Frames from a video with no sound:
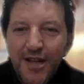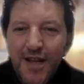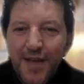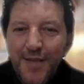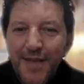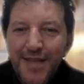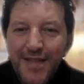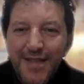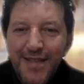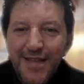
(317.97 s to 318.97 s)
I
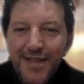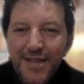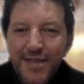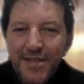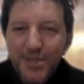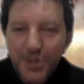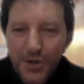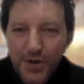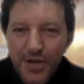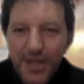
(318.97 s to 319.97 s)
mean, the
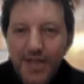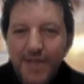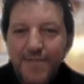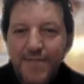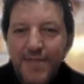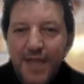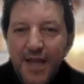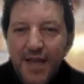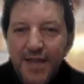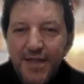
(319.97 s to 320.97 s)
destroy
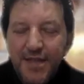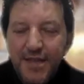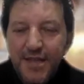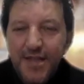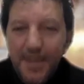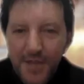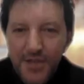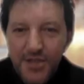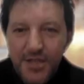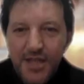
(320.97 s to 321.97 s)
and the
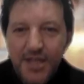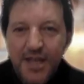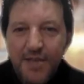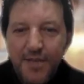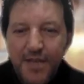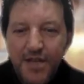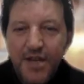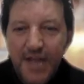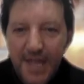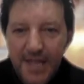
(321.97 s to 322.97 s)
damage that can be
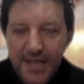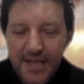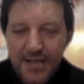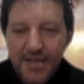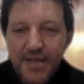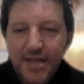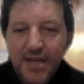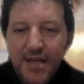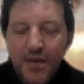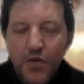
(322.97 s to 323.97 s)
created,
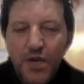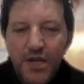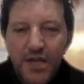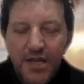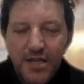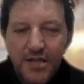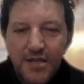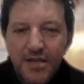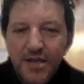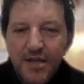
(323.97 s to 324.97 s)
you will need
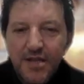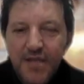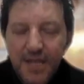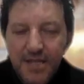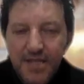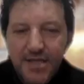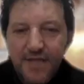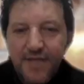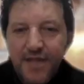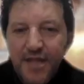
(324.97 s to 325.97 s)
tens,
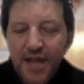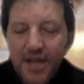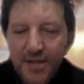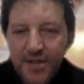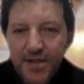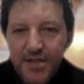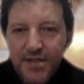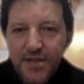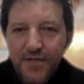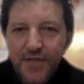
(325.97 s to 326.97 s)
if not hundreds
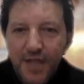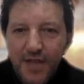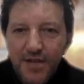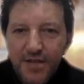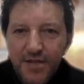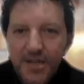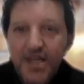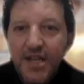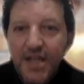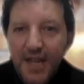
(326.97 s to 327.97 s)
of years to
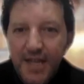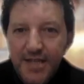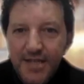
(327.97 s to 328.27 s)
heal that.